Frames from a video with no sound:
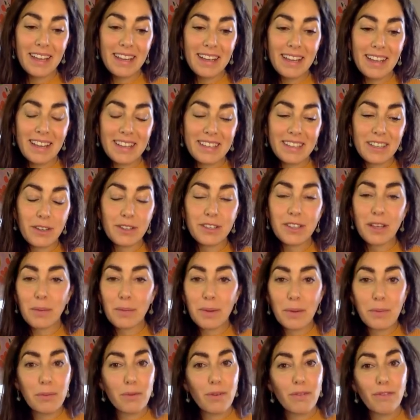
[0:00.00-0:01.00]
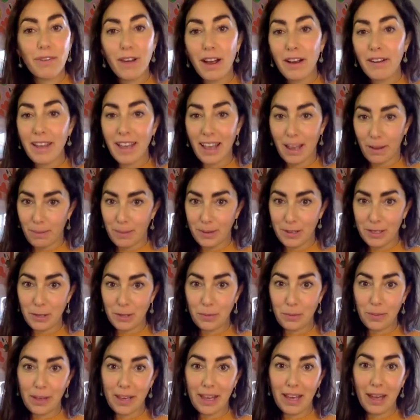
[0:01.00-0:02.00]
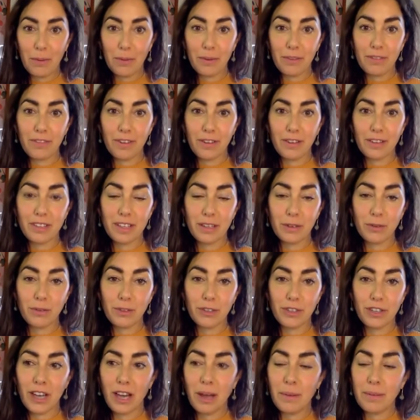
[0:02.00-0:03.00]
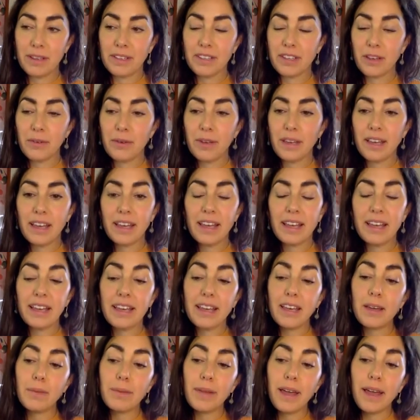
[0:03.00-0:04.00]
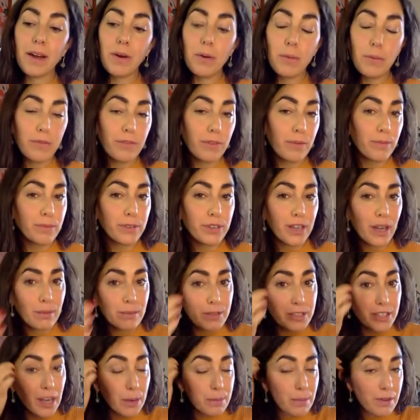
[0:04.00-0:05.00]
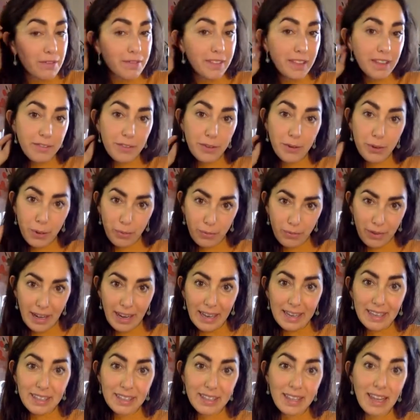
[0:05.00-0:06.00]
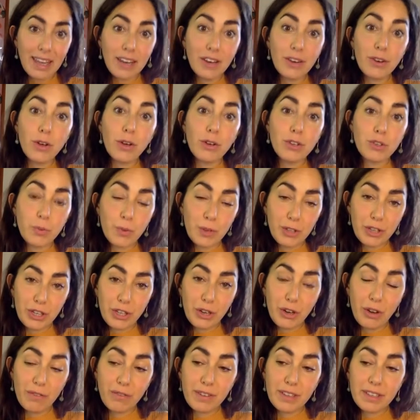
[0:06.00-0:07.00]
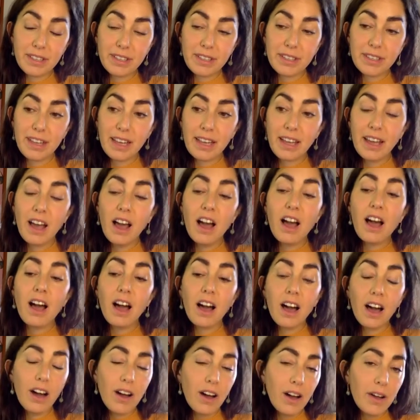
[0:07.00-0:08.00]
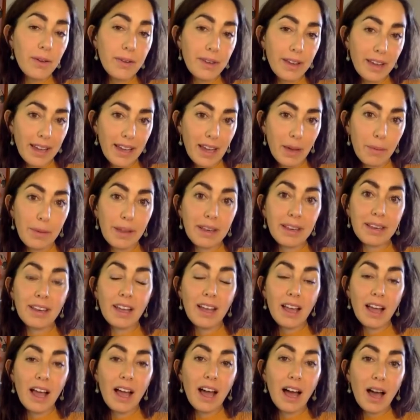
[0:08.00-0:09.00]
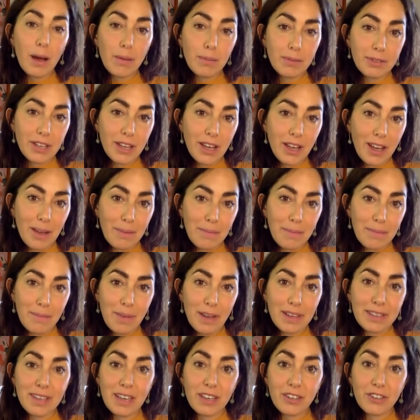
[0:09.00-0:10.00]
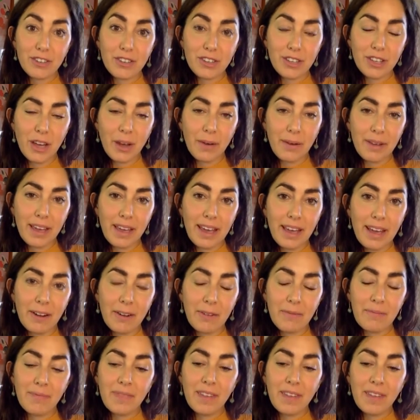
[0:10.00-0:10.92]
And so some people are very happy to be outward facing all the time. And so it can help from time to time, if you can relate to that, not switching off, is to say, oh, okay, I'm in uptime, my attention's going out.